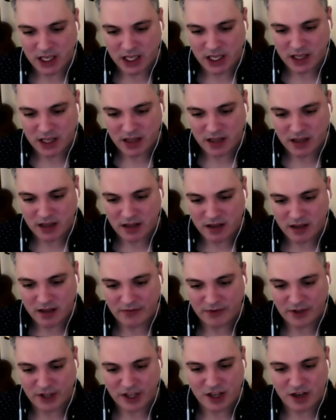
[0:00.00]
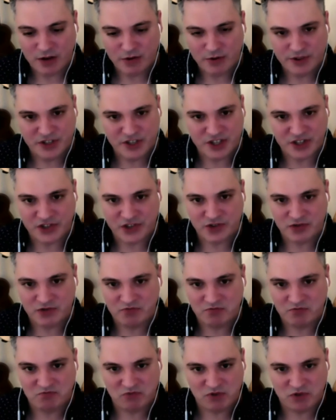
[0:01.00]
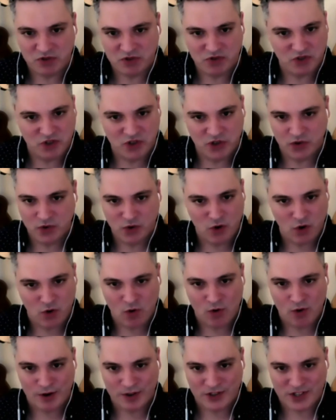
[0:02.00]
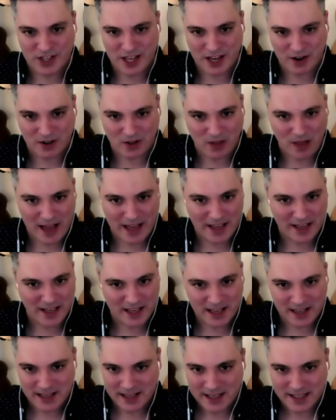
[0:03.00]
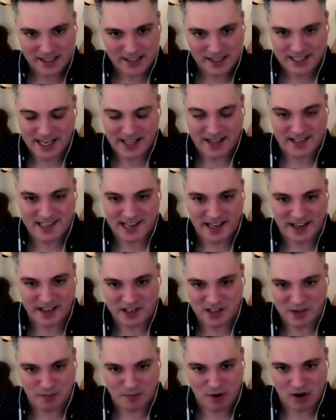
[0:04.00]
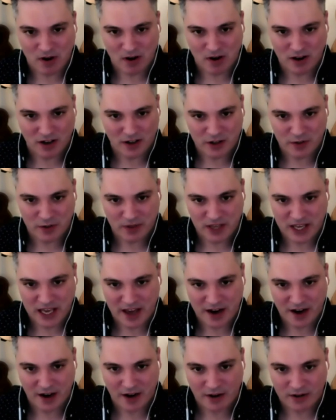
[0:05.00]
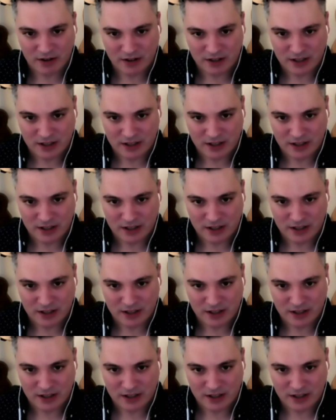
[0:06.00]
if a cue is just two chords that are like 10 seconds apart on the piano,